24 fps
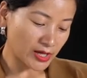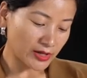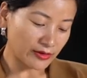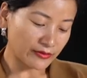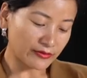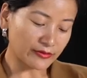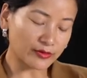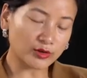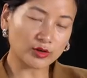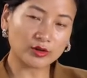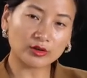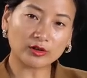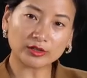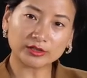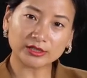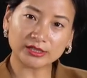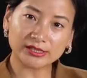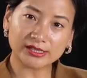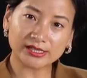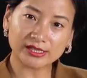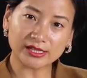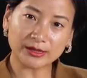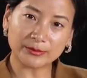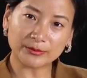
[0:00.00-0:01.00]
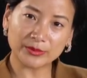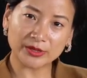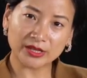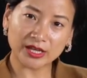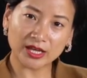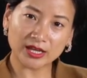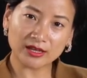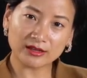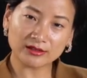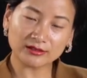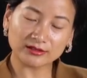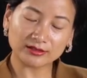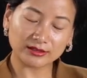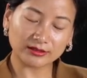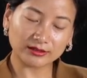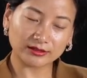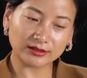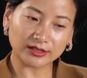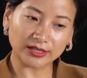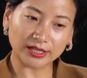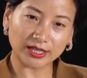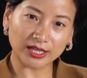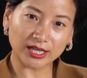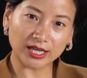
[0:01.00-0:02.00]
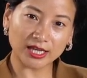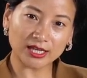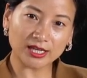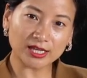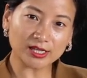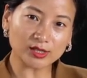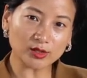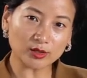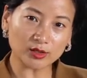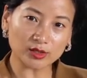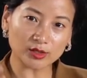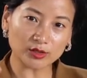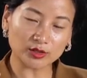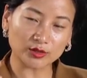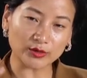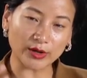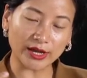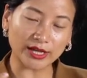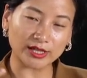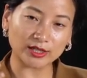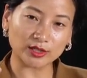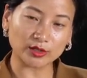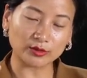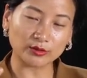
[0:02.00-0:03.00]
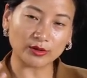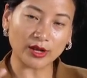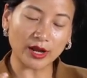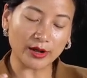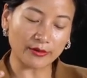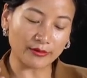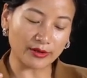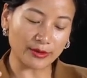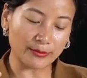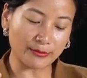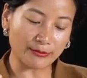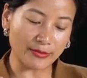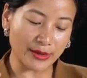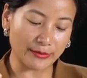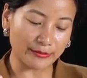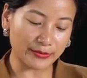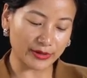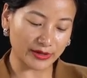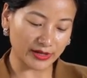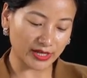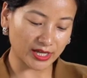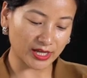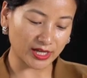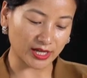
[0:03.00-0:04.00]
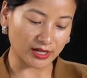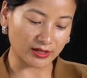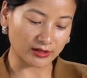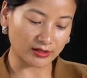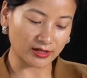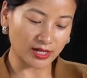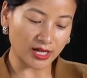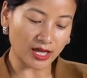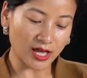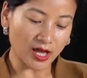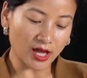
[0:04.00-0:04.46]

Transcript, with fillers: Forgotten something, the king is also trying to remember here.